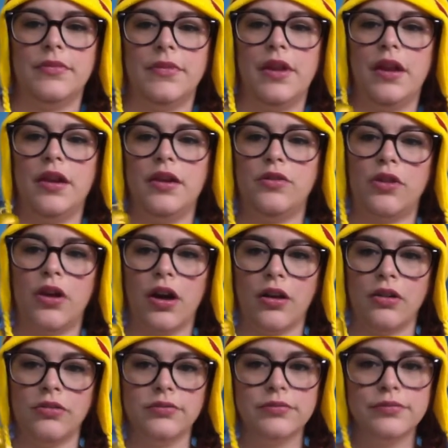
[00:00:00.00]
There you
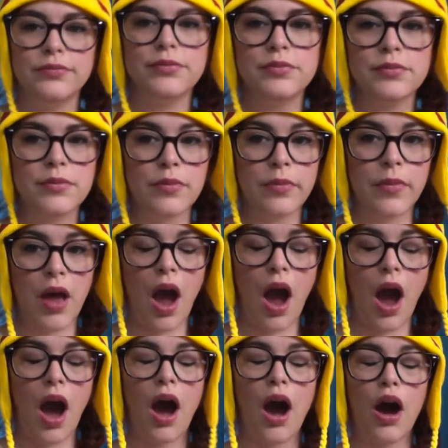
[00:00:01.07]
go.
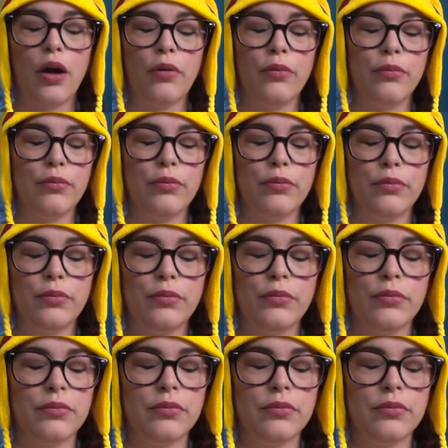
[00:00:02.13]
Um,